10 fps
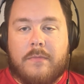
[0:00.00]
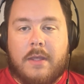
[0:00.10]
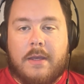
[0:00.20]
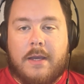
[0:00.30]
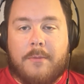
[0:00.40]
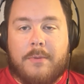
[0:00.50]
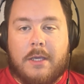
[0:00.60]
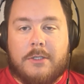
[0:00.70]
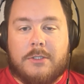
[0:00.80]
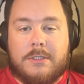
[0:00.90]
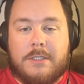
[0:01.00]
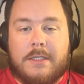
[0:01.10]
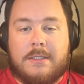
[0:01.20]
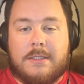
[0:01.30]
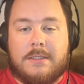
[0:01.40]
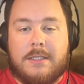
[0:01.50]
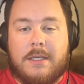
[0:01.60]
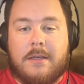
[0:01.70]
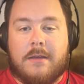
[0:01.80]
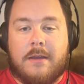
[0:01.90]
I'll be interested to
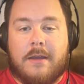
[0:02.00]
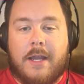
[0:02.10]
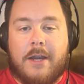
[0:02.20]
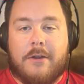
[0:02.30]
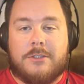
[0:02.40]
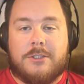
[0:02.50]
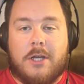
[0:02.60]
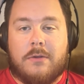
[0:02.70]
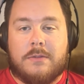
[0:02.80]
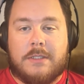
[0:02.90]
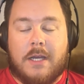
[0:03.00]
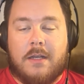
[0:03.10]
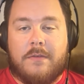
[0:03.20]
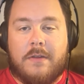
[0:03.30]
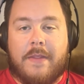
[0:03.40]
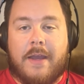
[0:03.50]
see Aaron Jones kind of in that